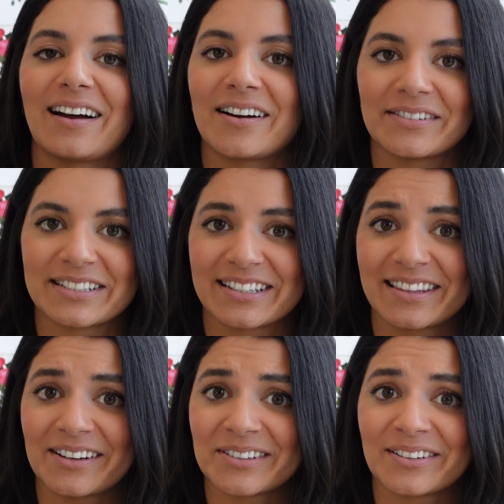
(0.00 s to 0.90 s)
Obviously,
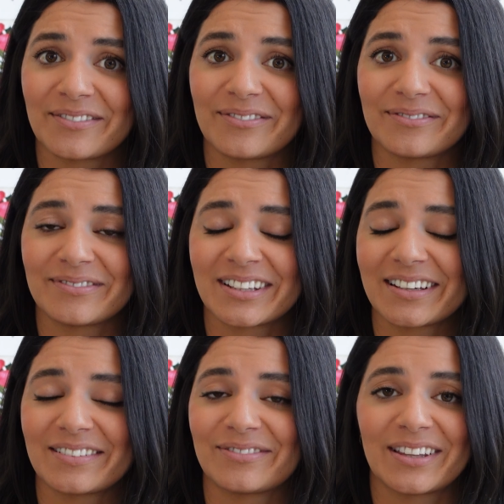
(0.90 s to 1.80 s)
that wouldn't
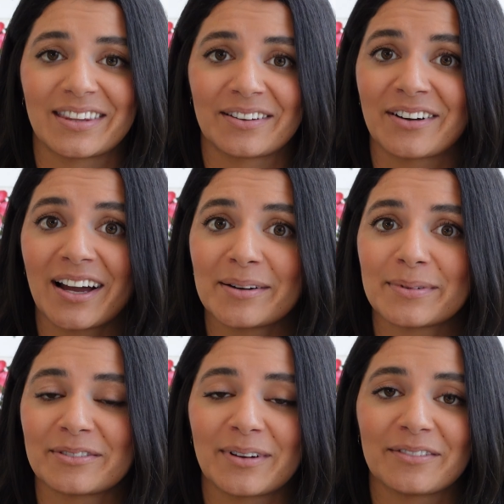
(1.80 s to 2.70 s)
really fit the vibe
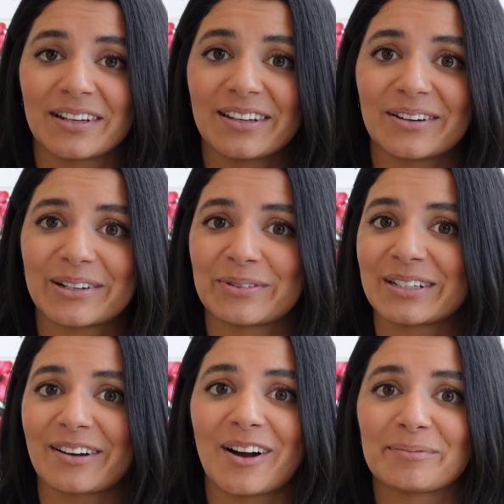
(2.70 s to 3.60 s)
of my video, it
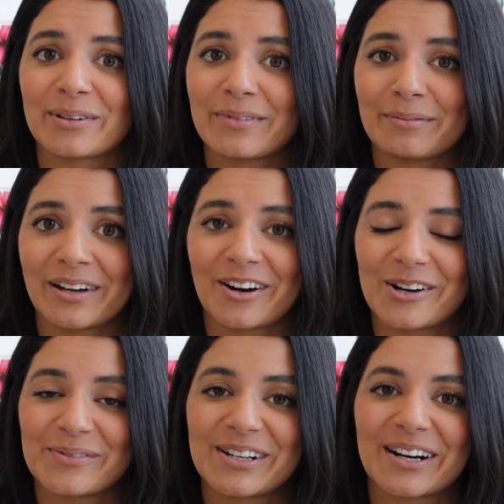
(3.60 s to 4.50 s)
wouldn't complement my
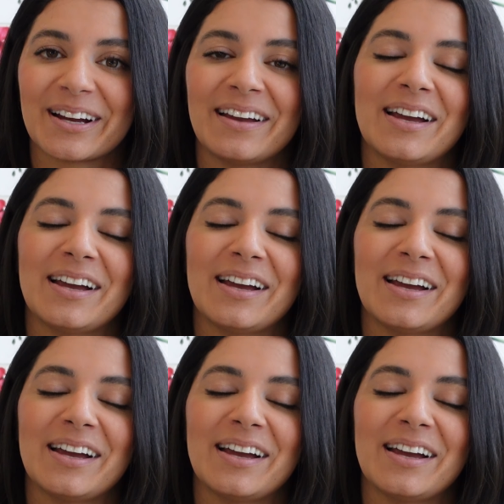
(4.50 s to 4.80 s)
artwork,